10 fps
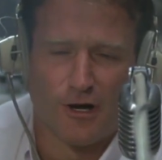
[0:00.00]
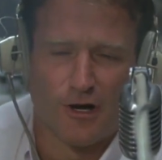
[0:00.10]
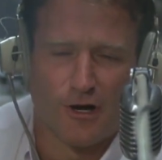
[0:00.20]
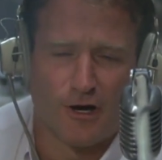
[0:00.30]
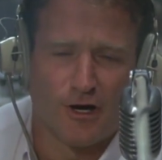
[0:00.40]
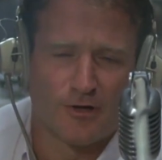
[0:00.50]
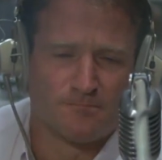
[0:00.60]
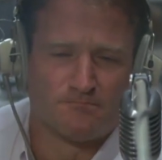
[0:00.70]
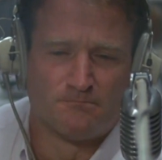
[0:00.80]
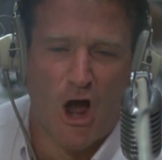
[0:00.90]
I was so
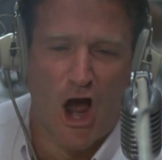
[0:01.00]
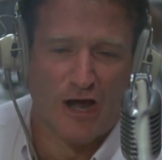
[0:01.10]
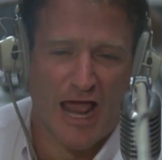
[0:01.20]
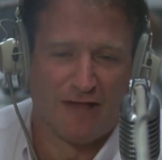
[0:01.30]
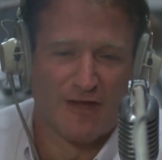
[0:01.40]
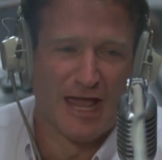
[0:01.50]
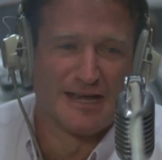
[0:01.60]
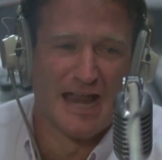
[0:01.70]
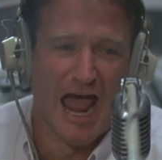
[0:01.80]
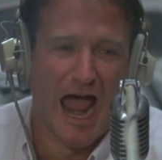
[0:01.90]
focused on flying, I
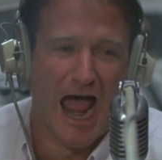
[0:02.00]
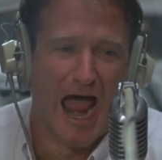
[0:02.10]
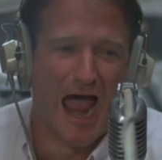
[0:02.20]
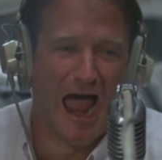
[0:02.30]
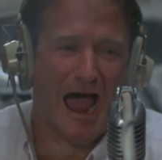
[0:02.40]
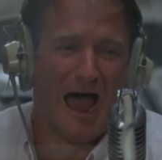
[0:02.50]
didn't think of